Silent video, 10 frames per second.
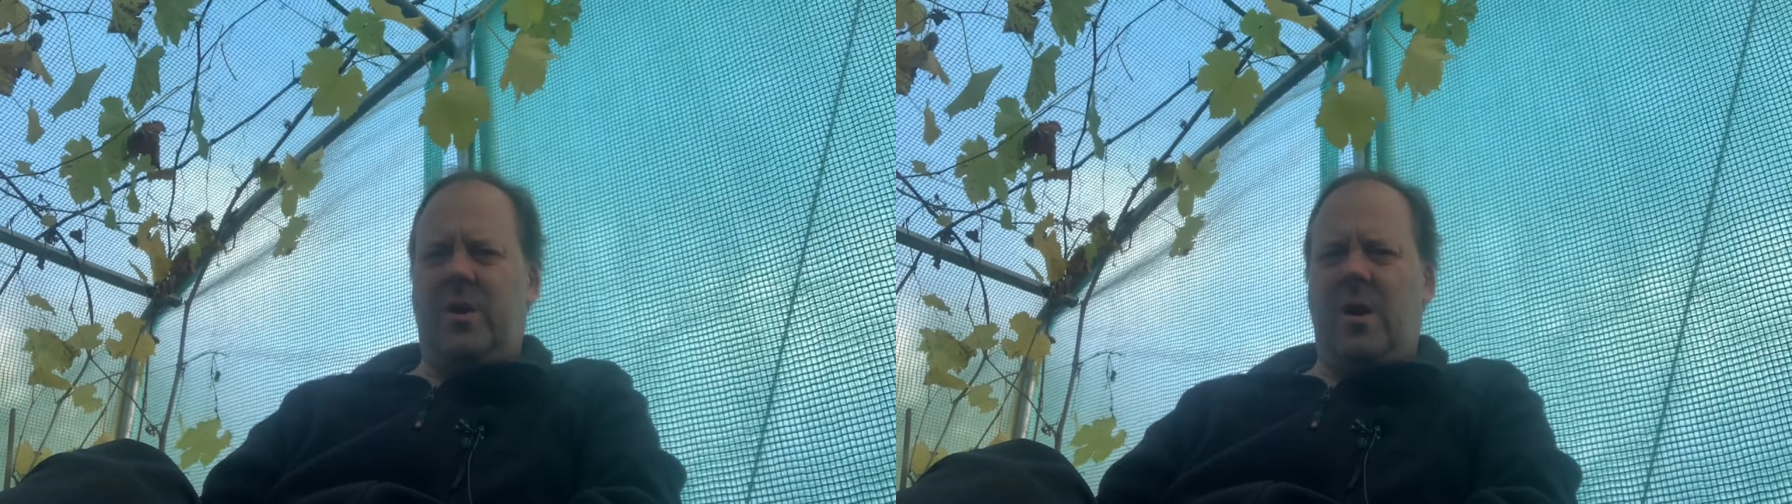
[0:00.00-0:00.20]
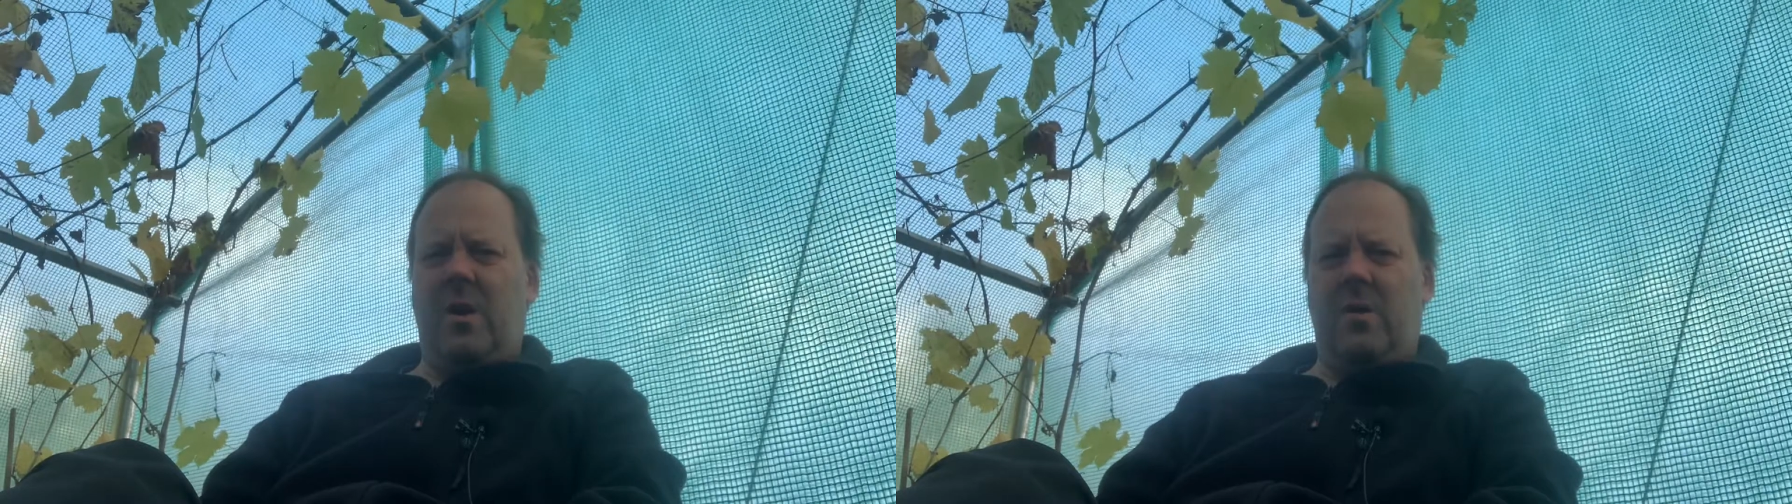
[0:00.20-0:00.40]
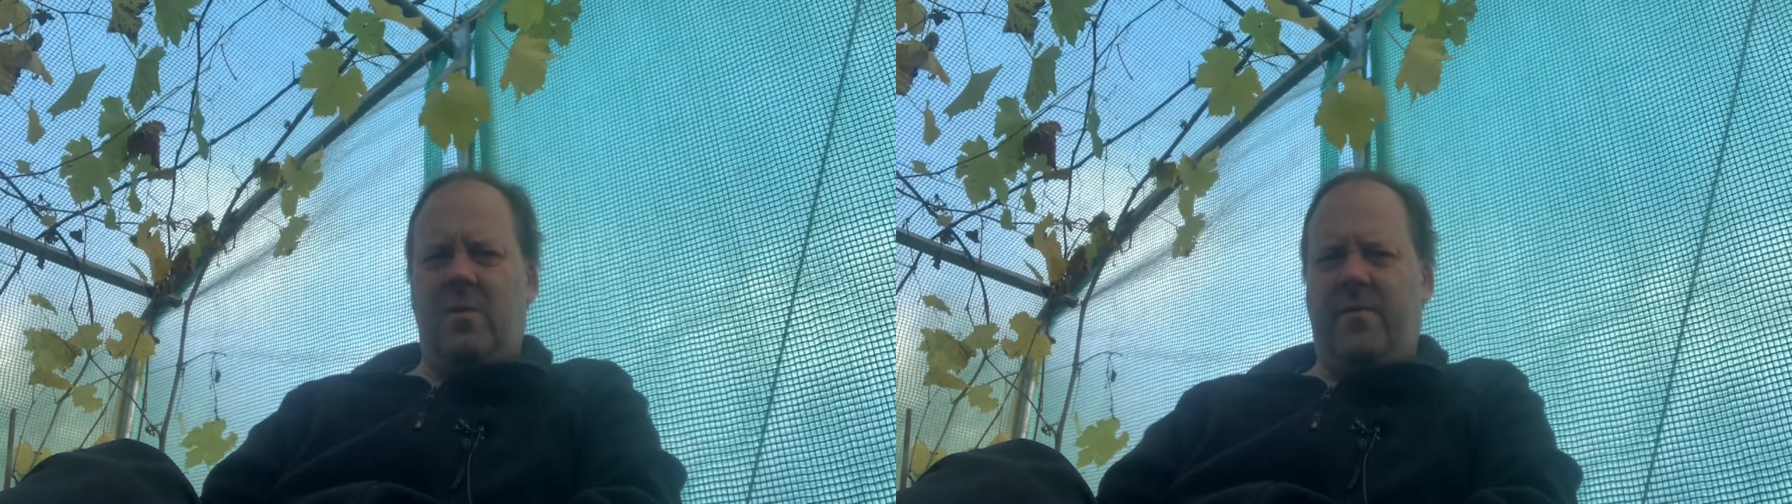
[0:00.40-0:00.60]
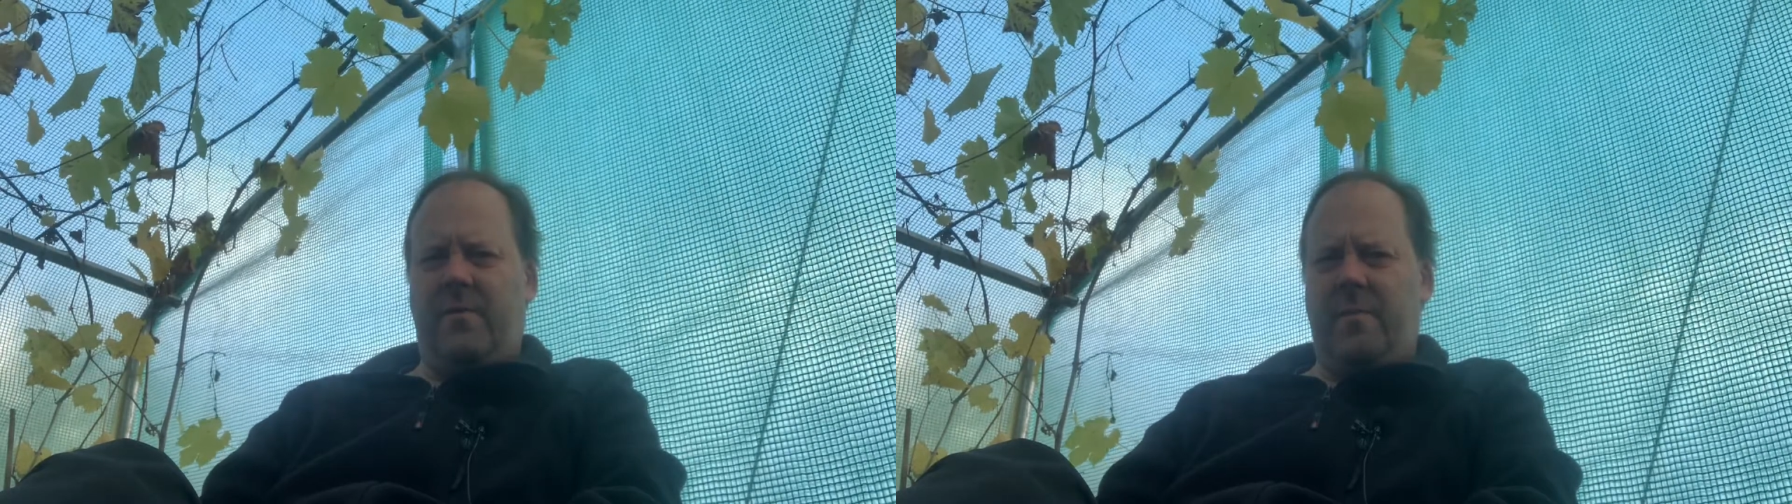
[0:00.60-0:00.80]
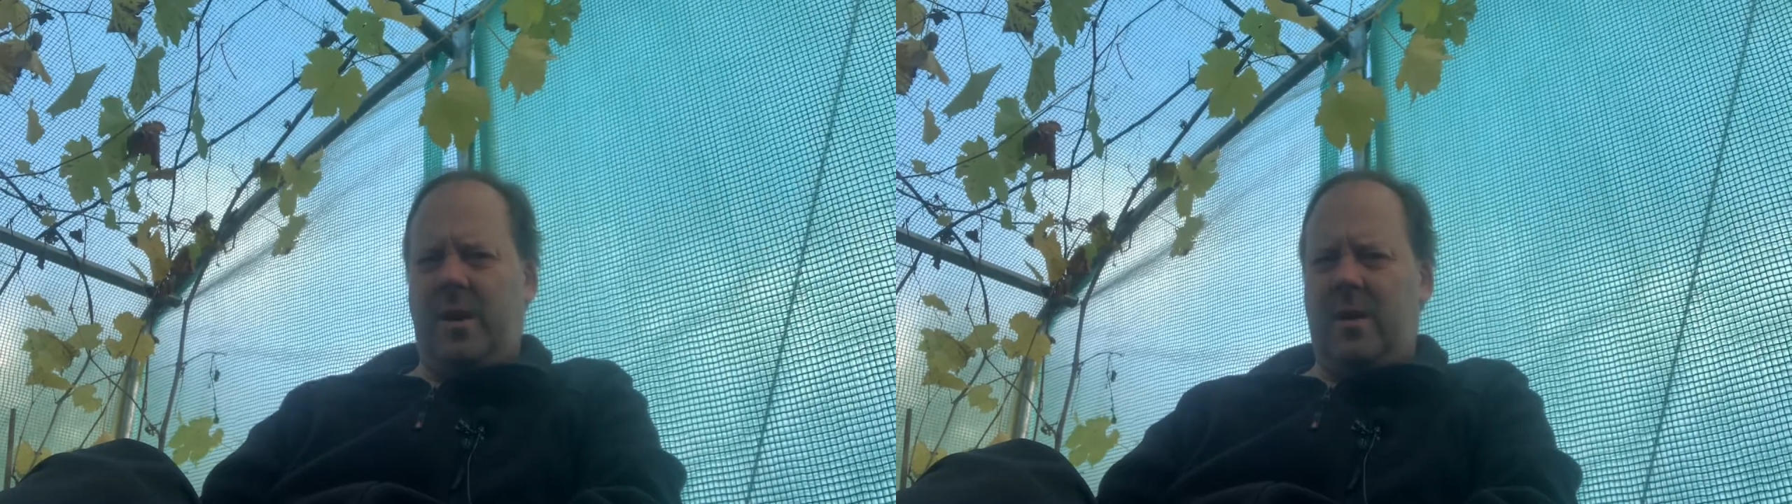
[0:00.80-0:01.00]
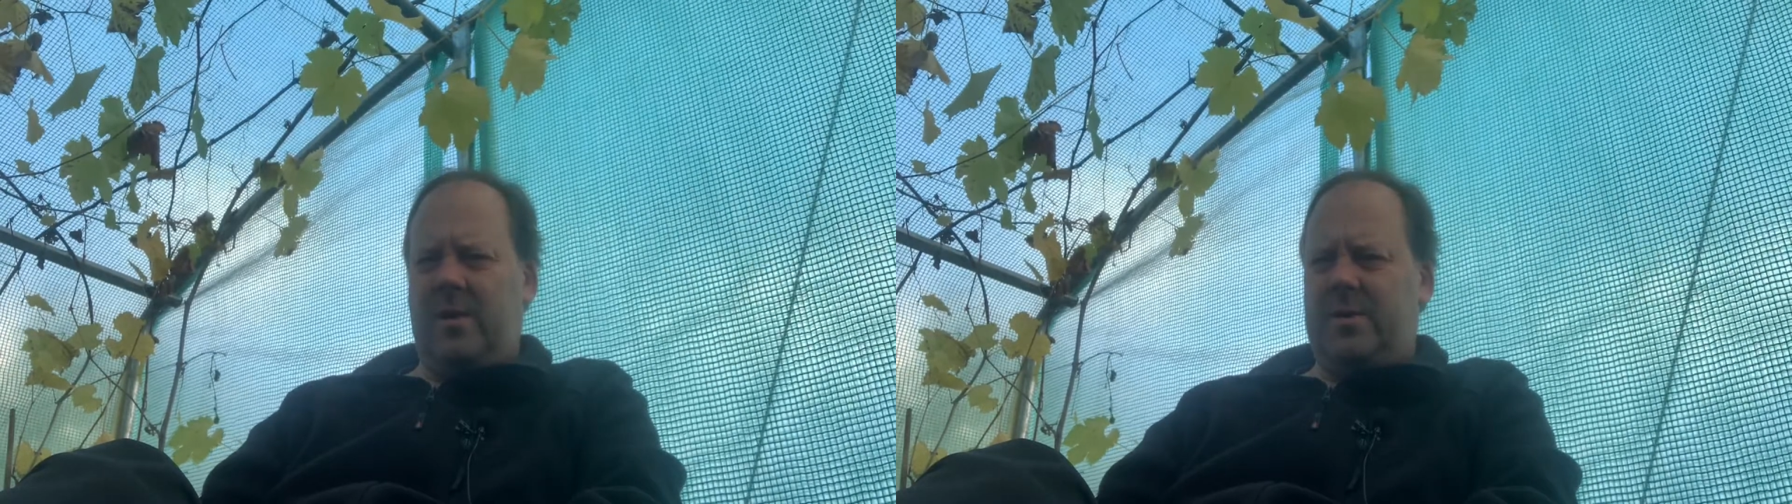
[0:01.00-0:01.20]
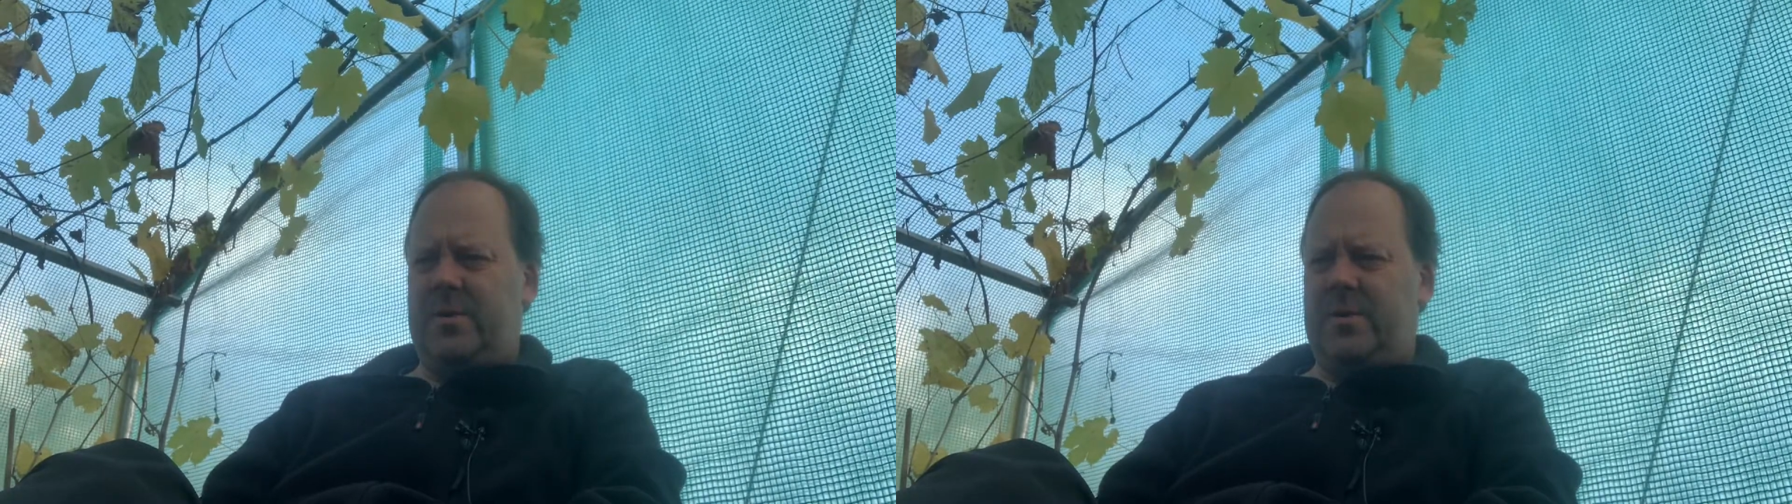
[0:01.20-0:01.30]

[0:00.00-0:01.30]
go from England